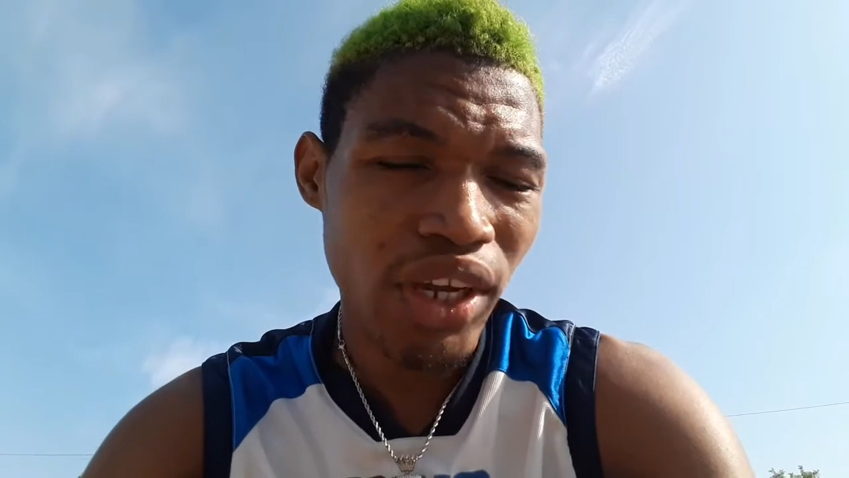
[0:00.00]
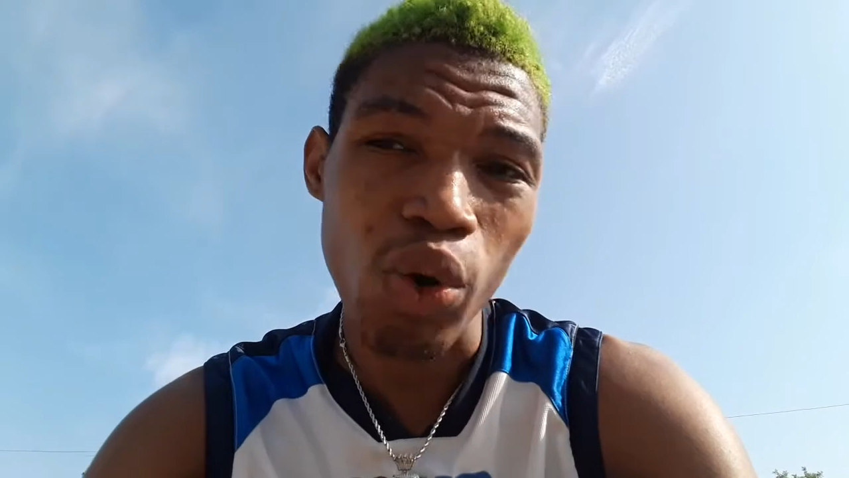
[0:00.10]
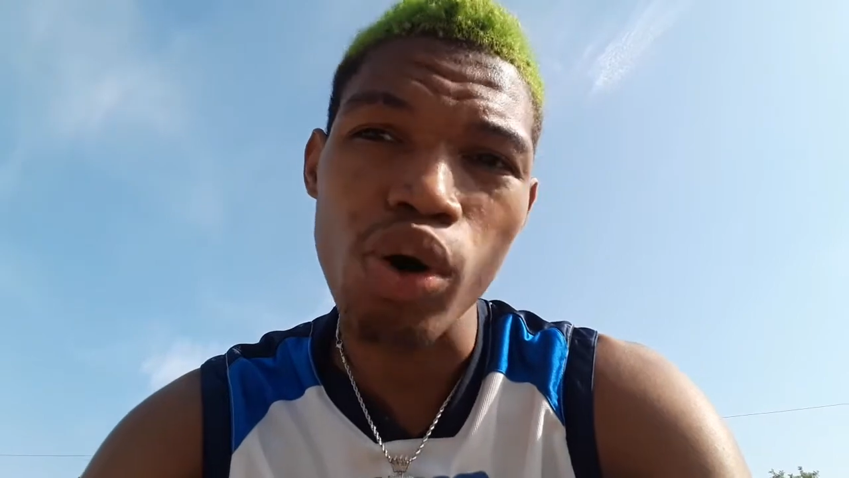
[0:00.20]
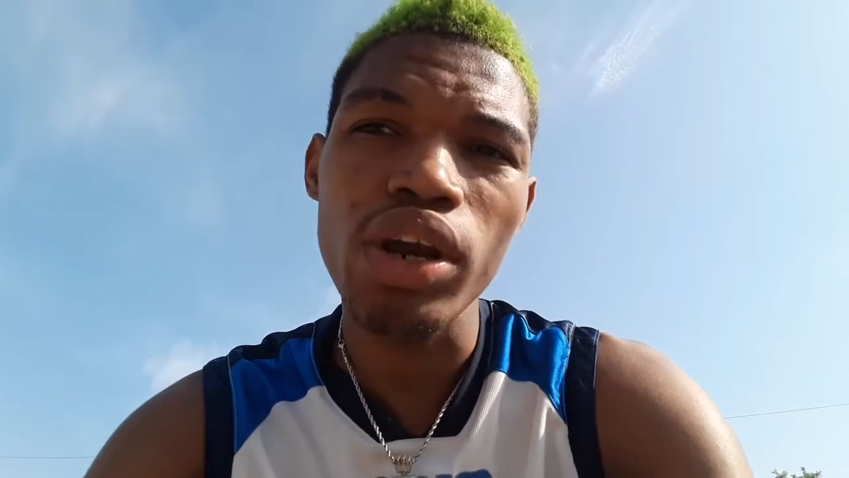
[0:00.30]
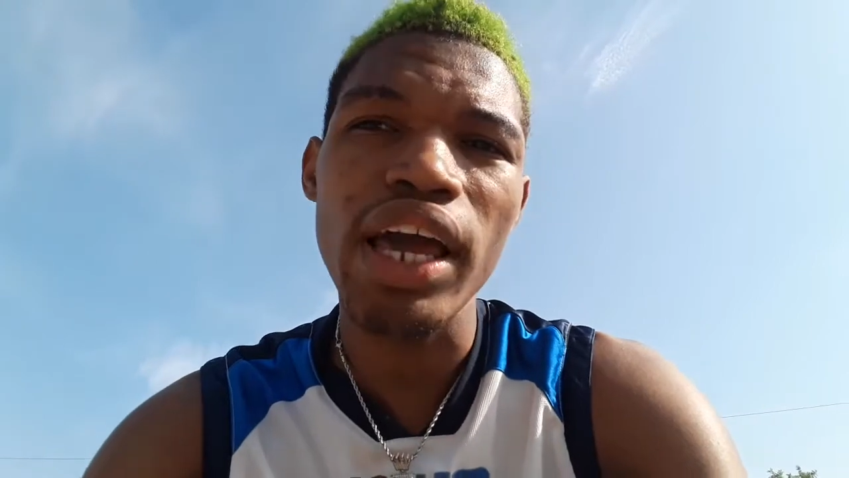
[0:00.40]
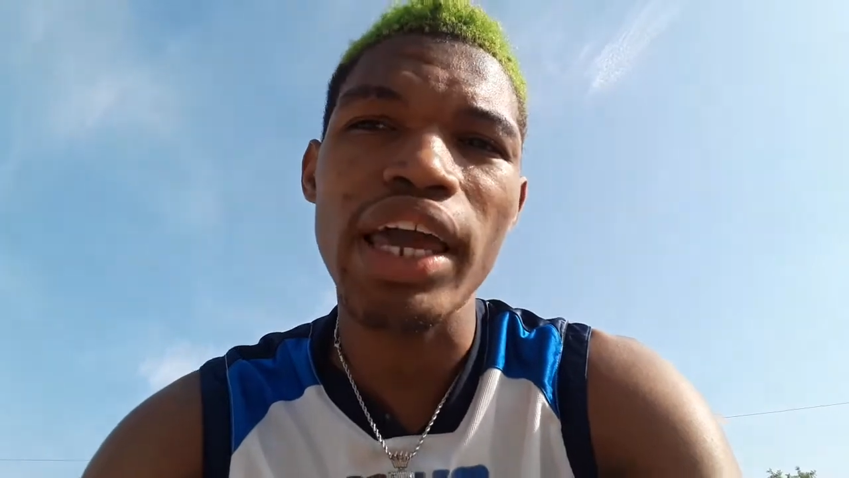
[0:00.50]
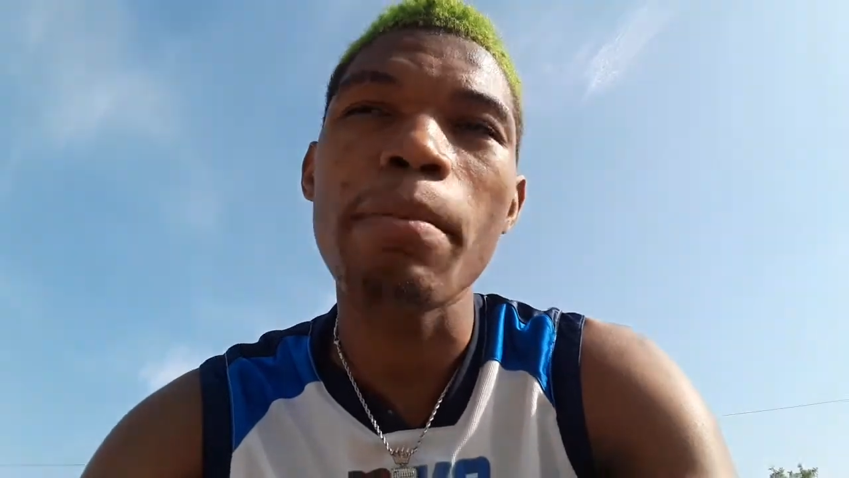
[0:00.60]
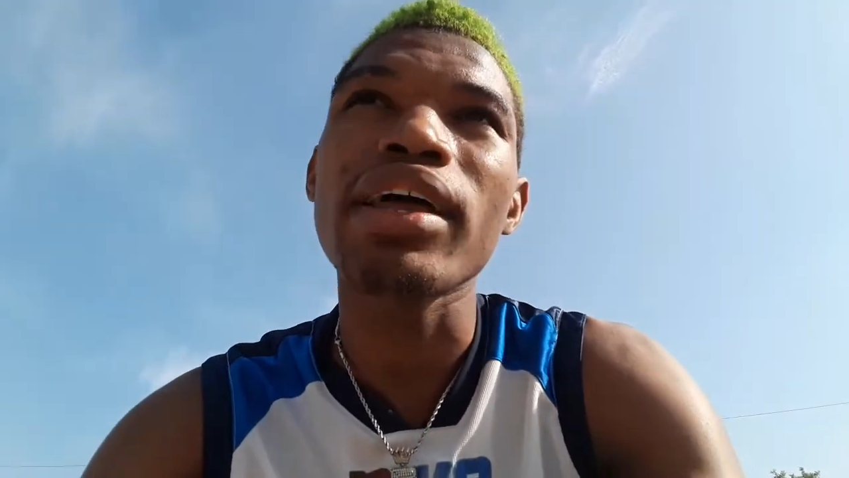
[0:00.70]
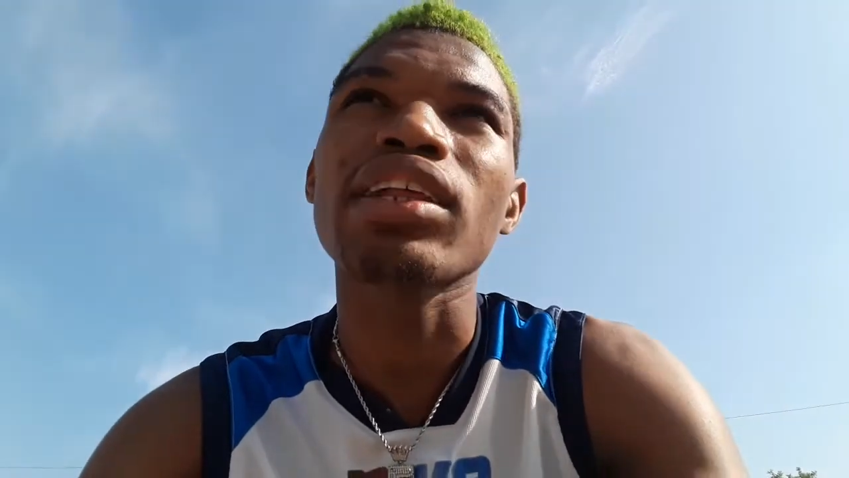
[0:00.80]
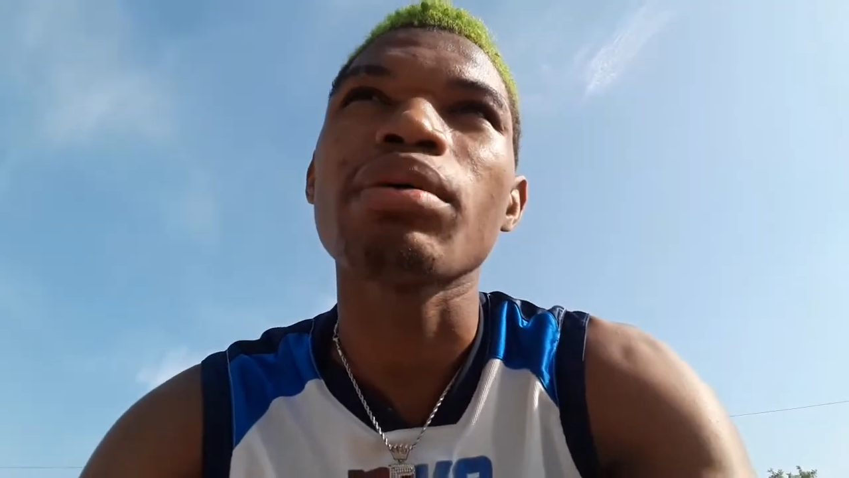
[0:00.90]
And we will
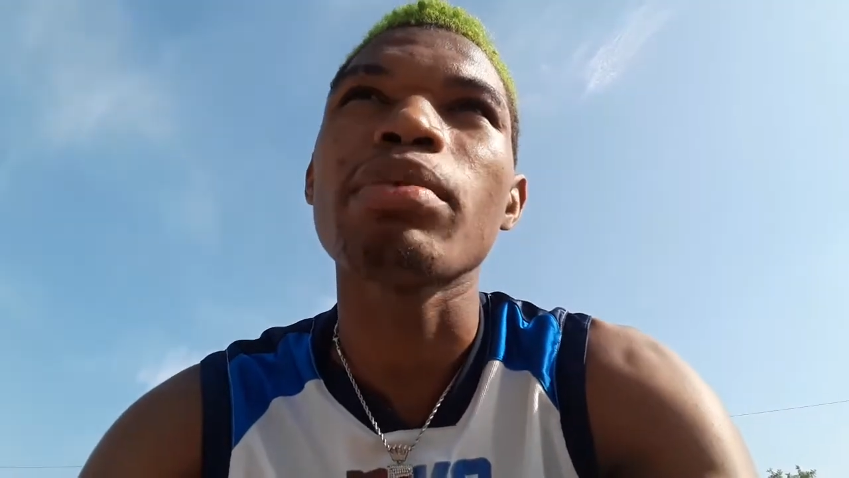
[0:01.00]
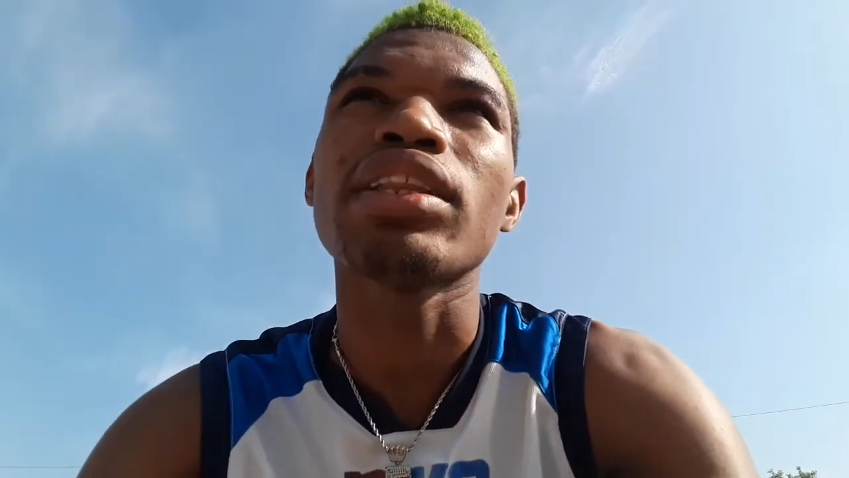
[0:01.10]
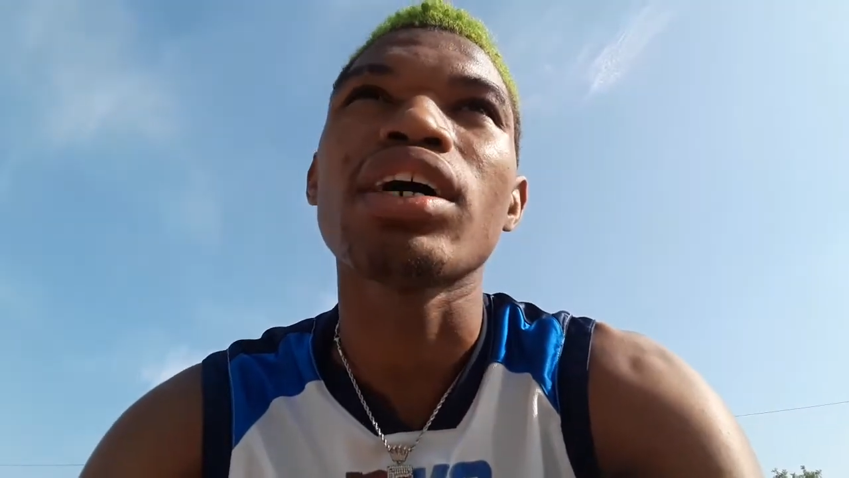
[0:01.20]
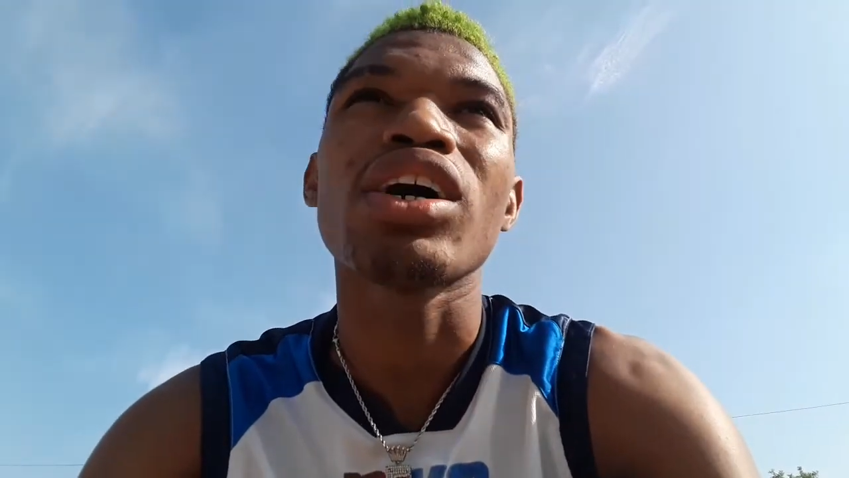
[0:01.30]
get better and better